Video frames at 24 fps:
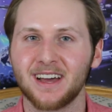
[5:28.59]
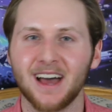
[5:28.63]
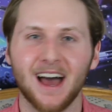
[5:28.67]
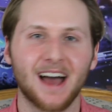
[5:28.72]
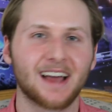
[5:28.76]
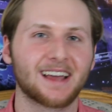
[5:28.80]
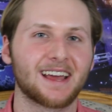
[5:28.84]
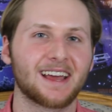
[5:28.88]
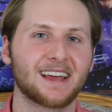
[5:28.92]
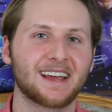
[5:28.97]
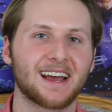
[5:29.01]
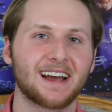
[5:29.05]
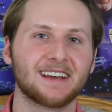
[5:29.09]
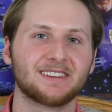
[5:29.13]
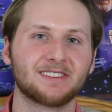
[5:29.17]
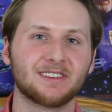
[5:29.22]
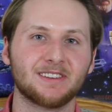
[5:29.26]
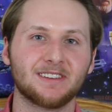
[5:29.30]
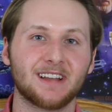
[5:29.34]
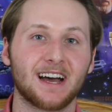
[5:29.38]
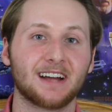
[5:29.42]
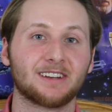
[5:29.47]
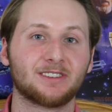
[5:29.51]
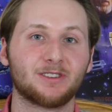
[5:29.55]
Again, guys,
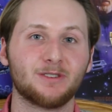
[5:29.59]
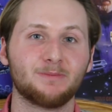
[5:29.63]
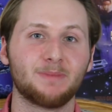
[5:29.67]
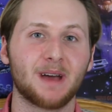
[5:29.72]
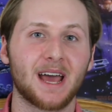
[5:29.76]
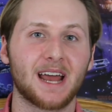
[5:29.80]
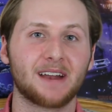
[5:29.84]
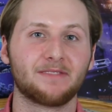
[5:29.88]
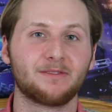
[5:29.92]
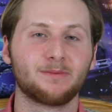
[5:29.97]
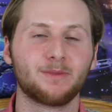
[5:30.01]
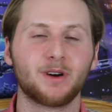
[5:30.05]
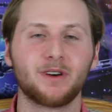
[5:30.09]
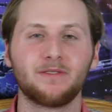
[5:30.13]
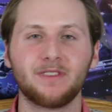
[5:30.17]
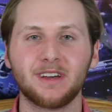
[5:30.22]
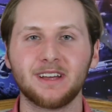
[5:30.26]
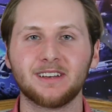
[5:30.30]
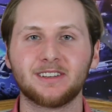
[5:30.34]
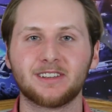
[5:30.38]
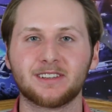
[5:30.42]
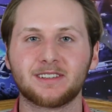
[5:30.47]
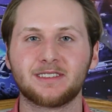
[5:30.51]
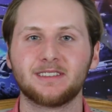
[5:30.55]
not too bad of a
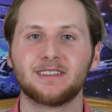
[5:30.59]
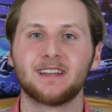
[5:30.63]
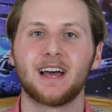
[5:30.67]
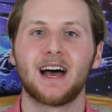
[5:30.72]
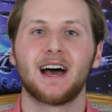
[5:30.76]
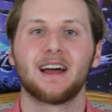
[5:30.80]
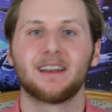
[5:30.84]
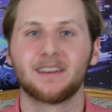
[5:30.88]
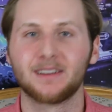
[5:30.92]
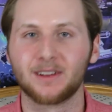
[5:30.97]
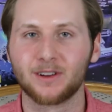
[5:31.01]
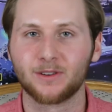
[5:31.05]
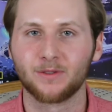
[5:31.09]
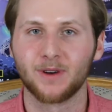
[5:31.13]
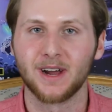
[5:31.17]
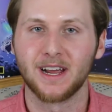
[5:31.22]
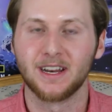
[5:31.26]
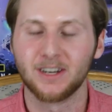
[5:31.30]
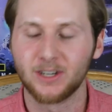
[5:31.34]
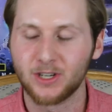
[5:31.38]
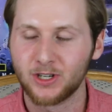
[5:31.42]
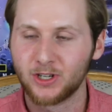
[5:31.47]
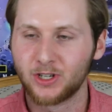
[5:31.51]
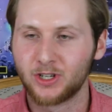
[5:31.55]
movie, just not
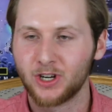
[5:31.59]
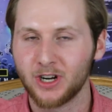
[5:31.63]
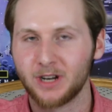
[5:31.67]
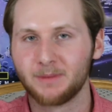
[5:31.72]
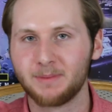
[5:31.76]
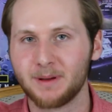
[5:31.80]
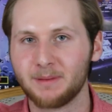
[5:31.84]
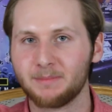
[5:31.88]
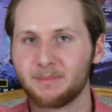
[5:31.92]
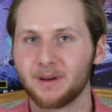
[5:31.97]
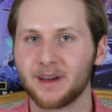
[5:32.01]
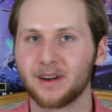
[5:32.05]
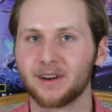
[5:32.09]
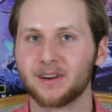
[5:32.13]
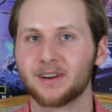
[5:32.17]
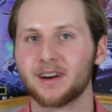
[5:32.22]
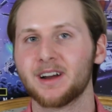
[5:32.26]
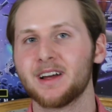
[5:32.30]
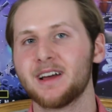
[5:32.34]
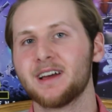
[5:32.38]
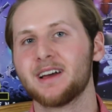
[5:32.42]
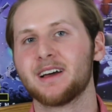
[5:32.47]
great. Should have been better.